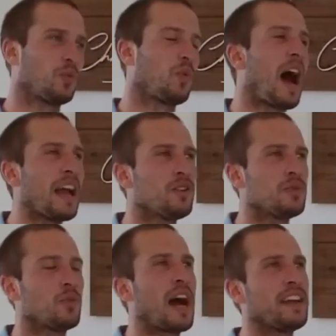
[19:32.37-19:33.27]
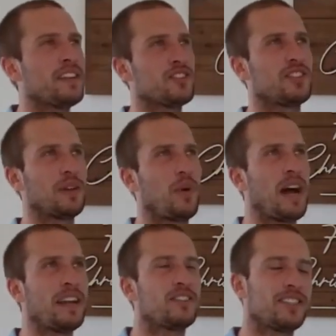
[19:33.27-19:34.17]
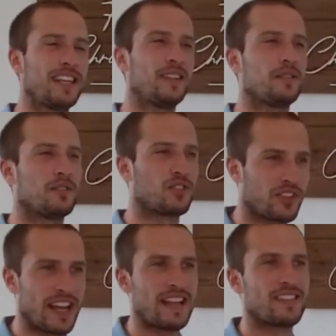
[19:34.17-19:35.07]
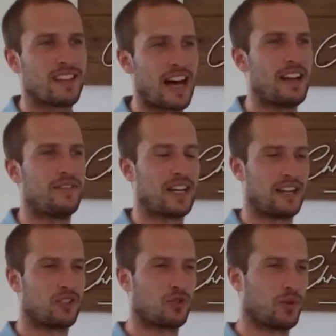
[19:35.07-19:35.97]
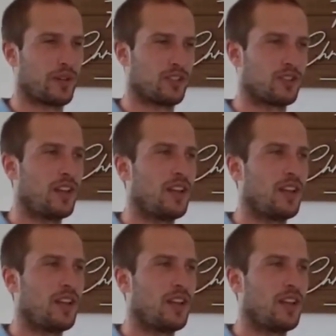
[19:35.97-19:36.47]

Why did Satan create the lie of dinosaurs?